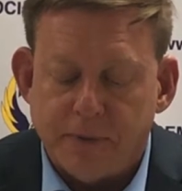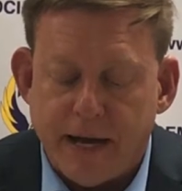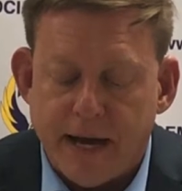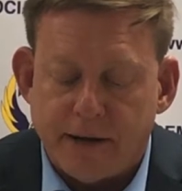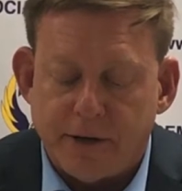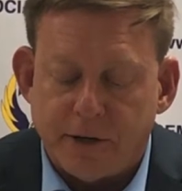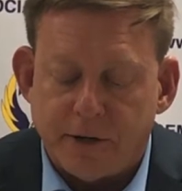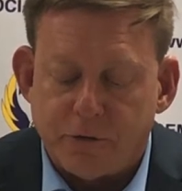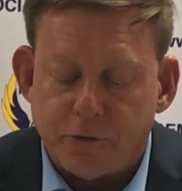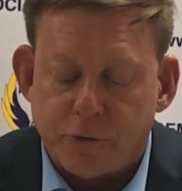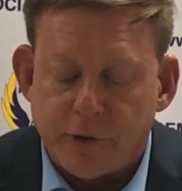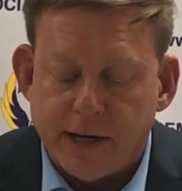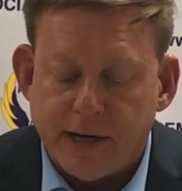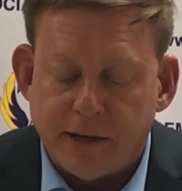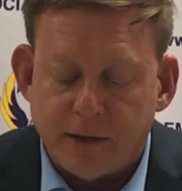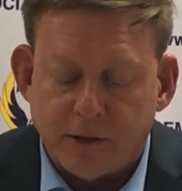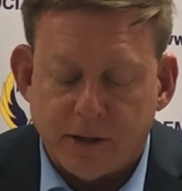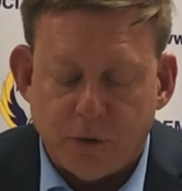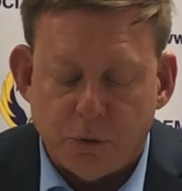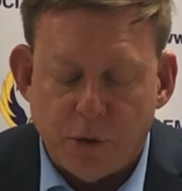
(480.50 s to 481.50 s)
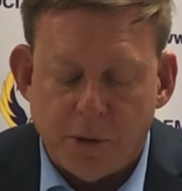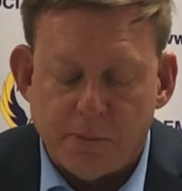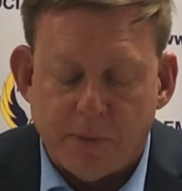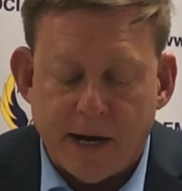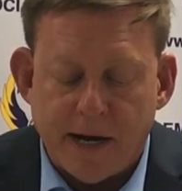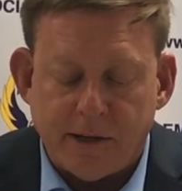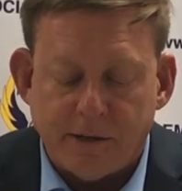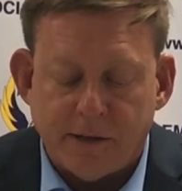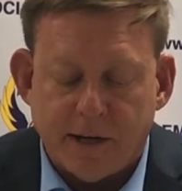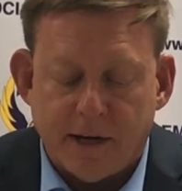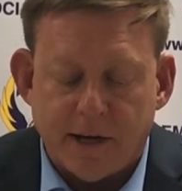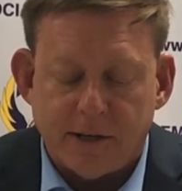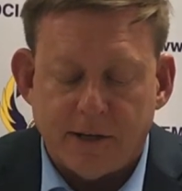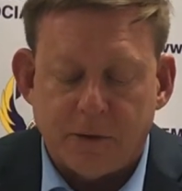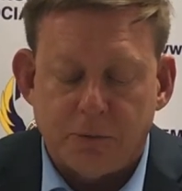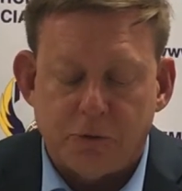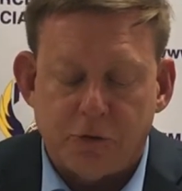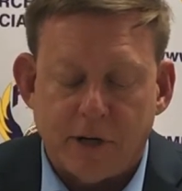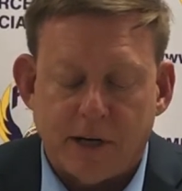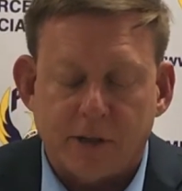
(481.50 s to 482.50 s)
manner, frankly, we might not
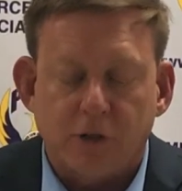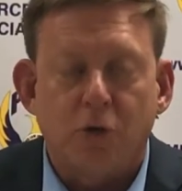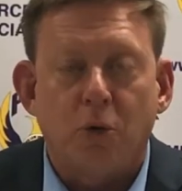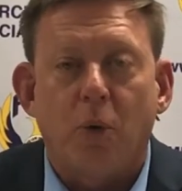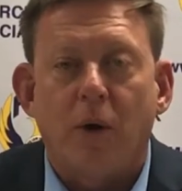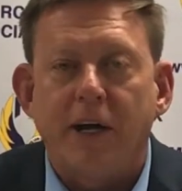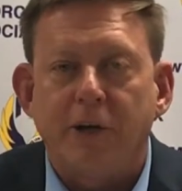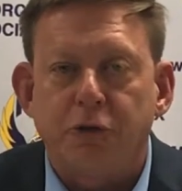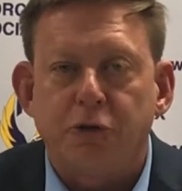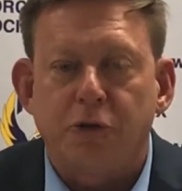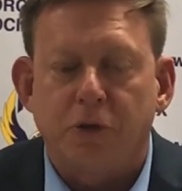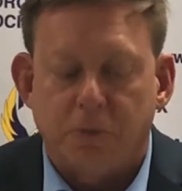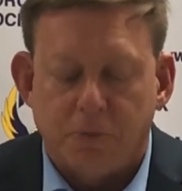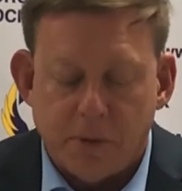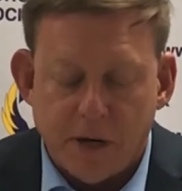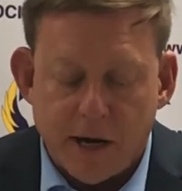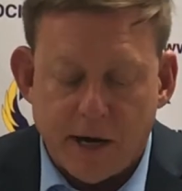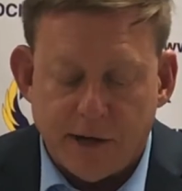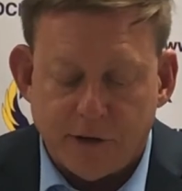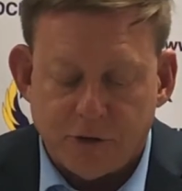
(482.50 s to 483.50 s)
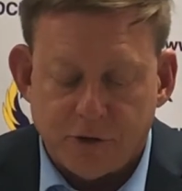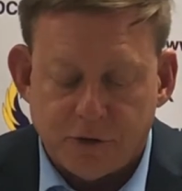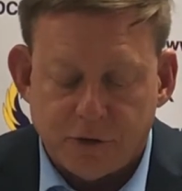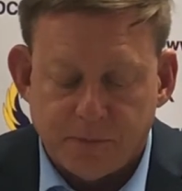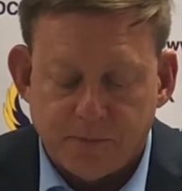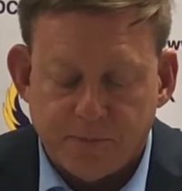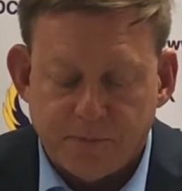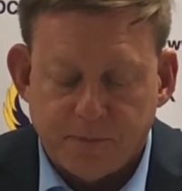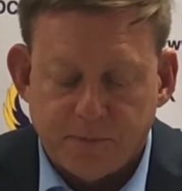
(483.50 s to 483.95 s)
object quite so much.